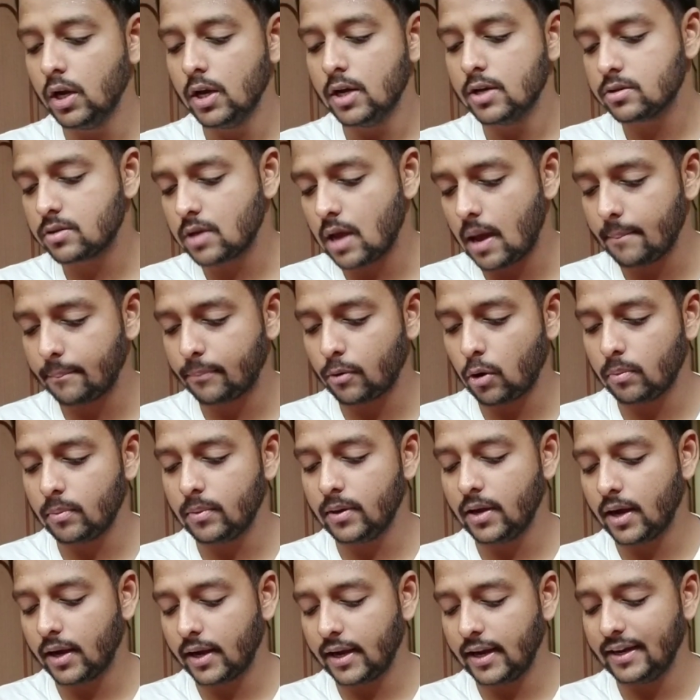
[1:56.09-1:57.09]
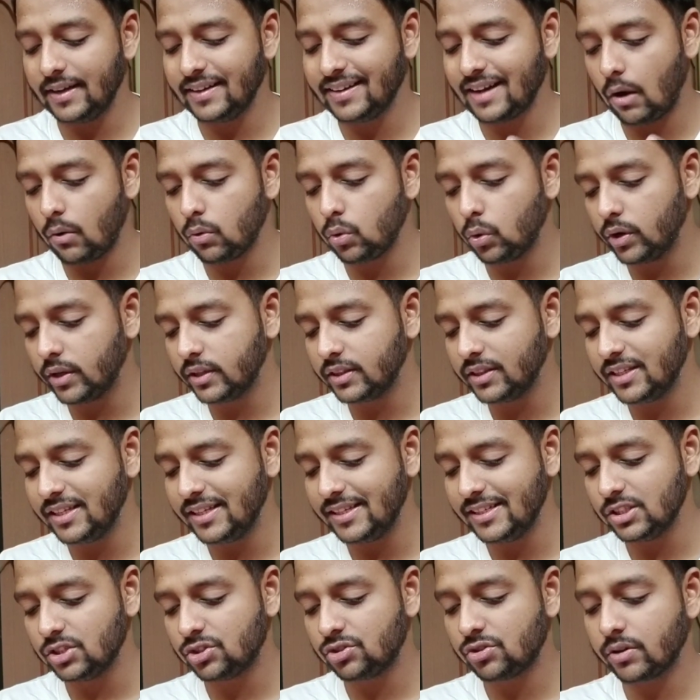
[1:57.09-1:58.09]
So I'm probably again downloading the
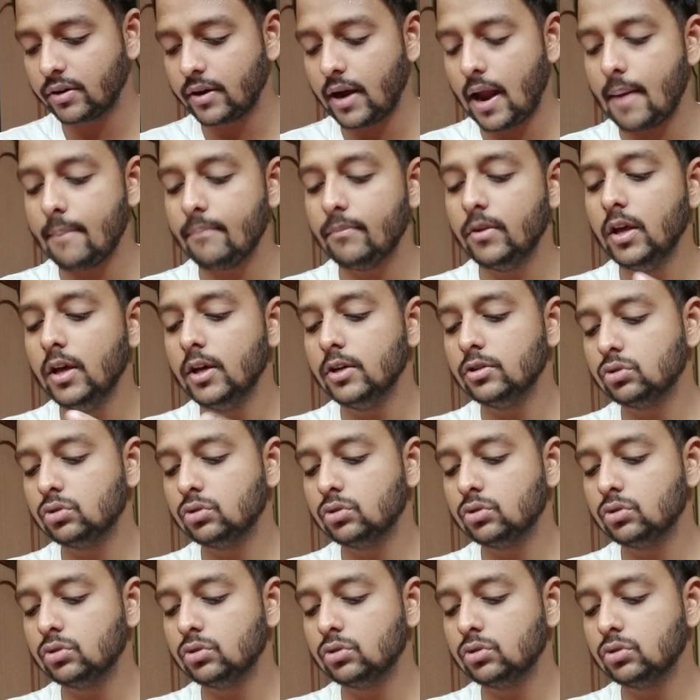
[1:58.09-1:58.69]
Instagram.